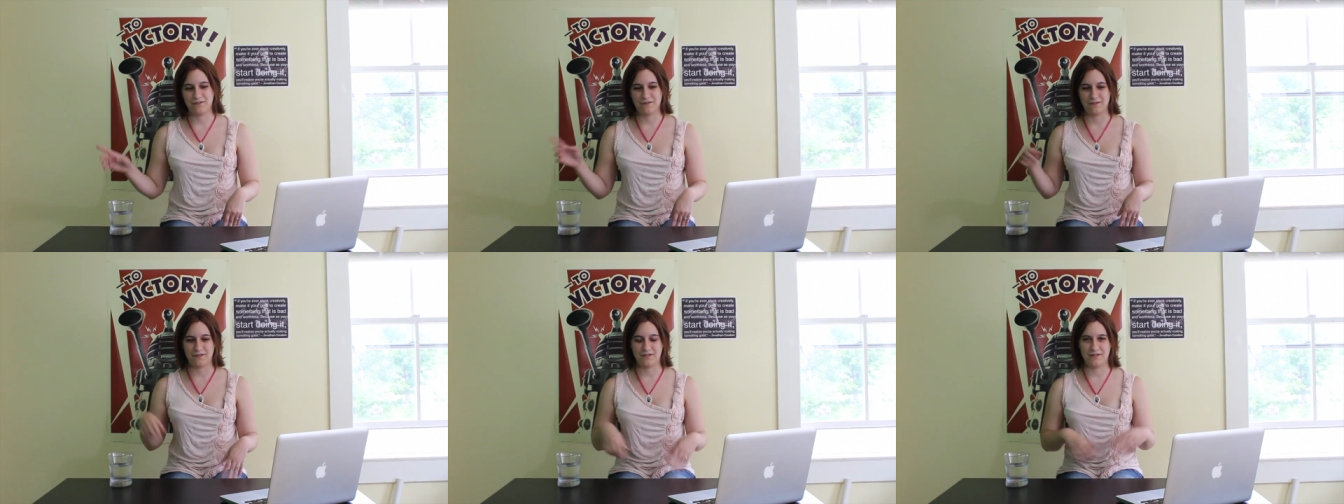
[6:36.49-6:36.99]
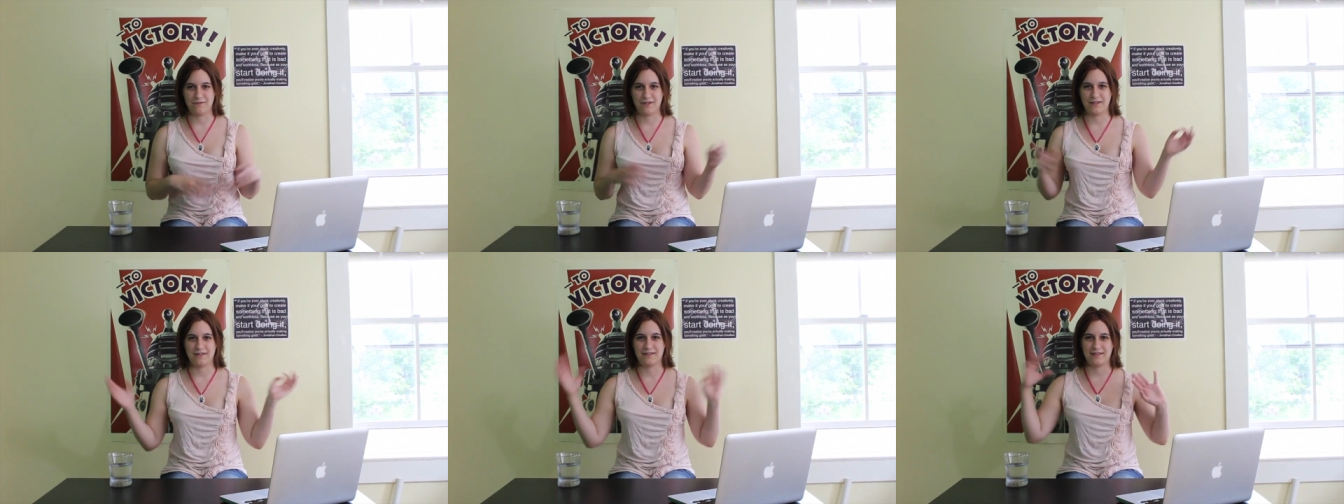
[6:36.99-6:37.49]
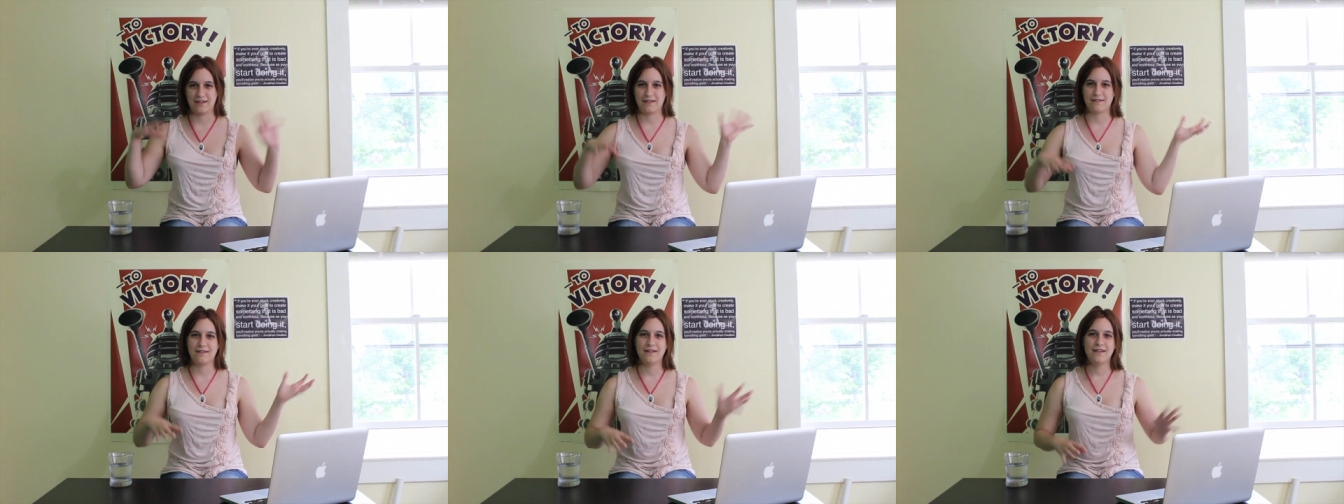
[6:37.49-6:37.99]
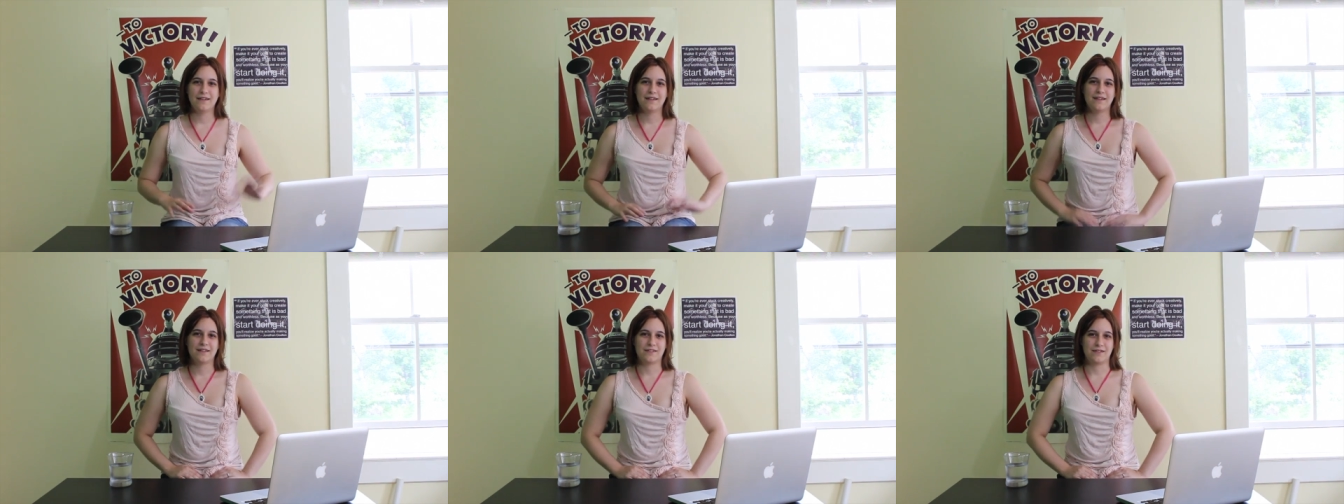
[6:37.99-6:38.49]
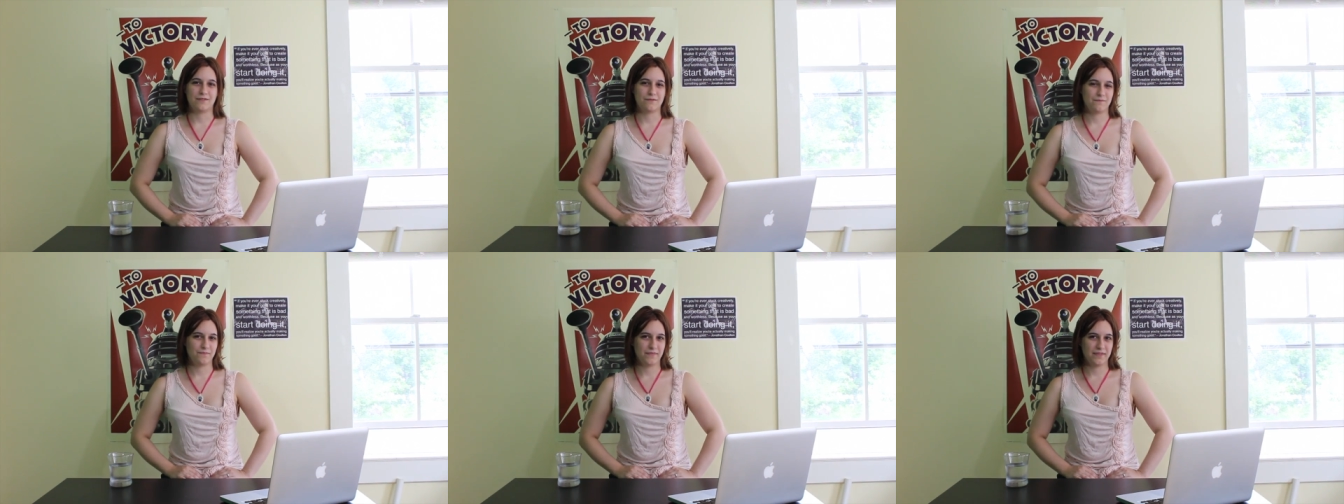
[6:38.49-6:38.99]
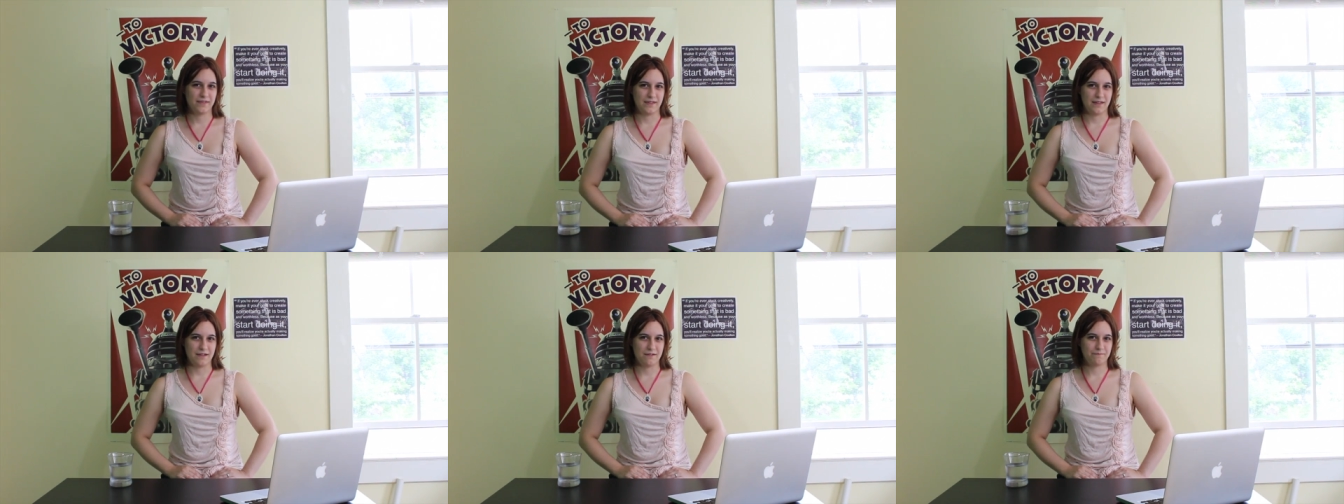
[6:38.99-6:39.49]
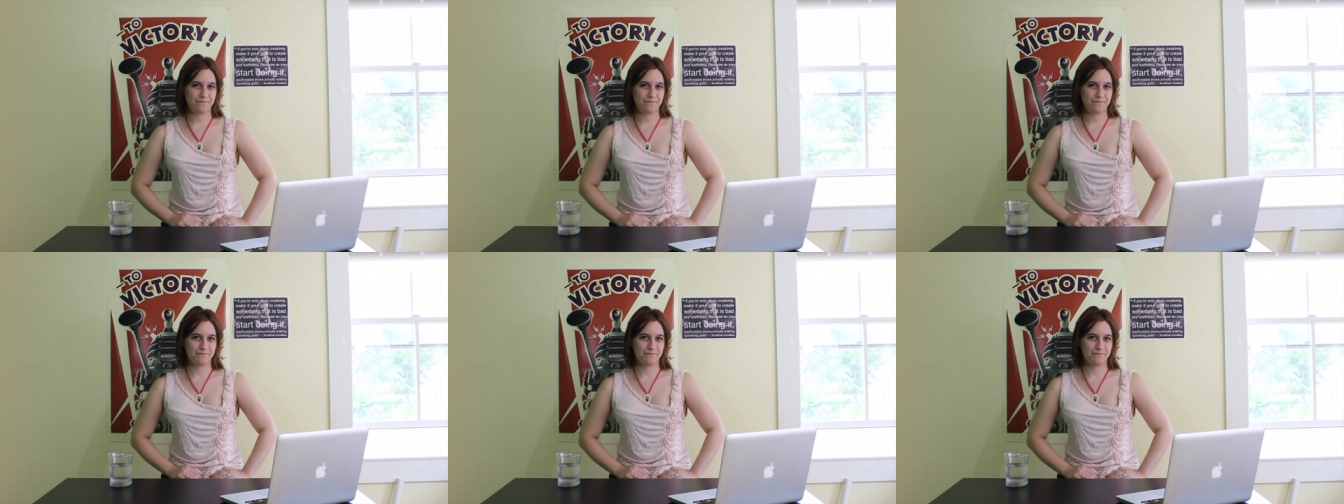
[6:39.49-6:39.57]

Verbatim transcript: Nolan doing his thing. So, yeah.